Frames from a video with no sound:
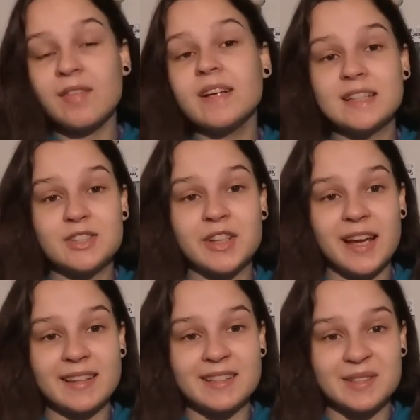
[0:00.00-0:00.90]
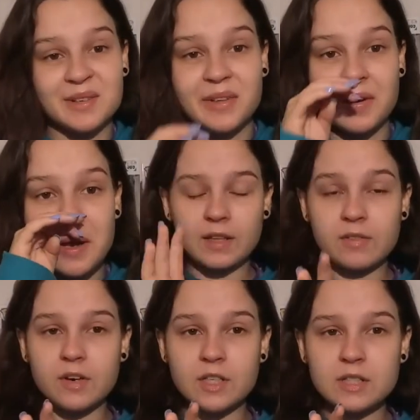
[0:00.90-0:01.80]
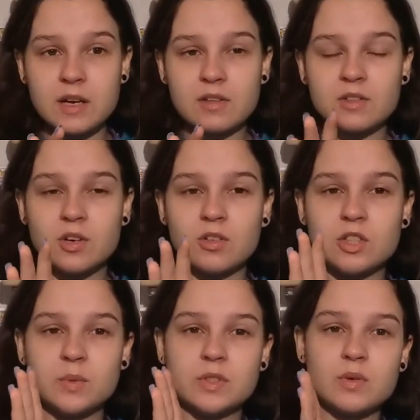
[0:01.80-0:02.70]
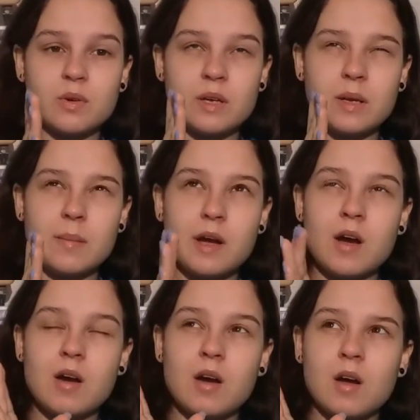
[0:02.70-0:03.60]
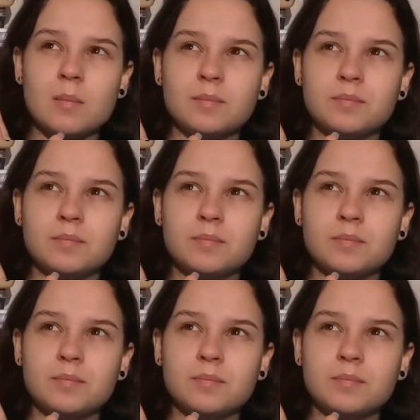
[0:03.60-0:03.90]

really do like this song though. At the very start of the song she was talking about